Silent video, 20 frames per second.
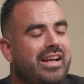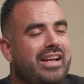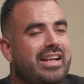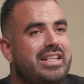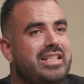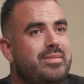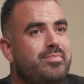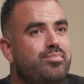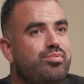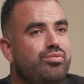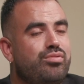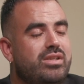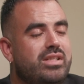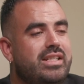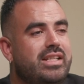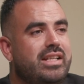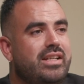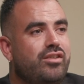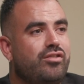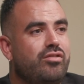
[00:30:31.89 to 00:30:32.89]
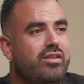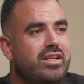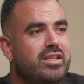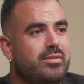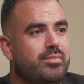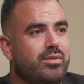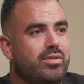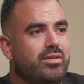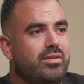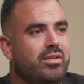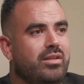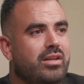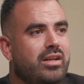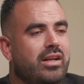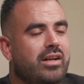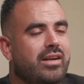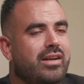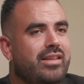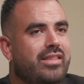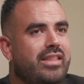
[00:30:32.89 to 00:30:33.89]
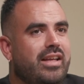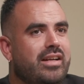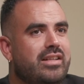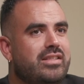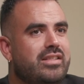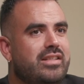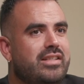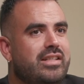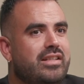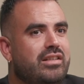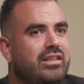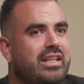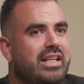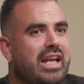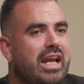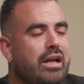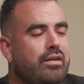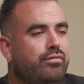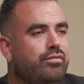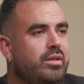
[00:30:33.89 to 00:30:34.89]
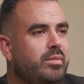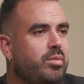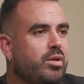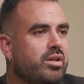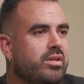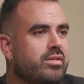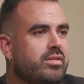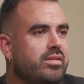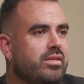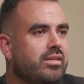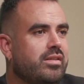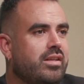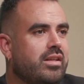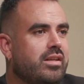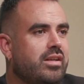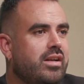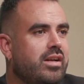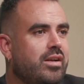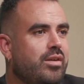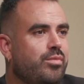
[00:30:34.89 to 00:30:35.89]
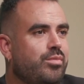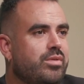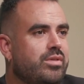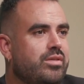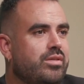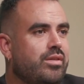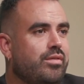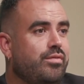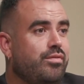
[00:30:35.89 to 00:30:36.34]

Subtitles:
it's pretty incredible that nearly every person that I was